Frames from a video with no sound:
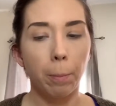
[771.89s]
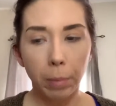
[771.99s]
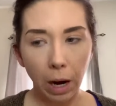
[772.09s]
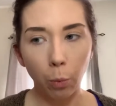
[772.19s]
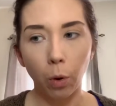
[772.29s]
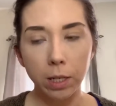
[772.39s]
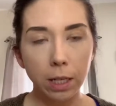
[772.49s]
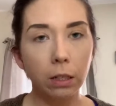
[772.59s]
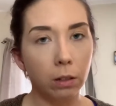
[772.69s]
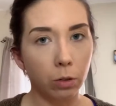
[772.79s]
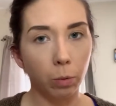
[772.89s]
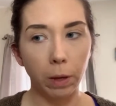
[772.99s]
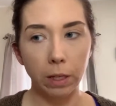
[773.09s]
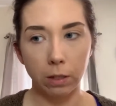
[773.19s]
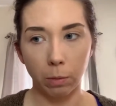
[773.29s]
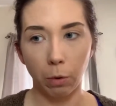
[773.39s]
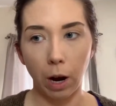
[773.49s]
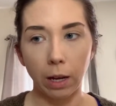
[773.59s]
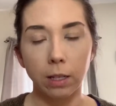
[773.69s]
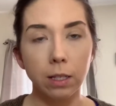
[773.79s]
but I was a little bit
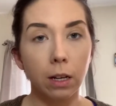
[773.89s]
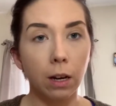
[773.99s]
surprised.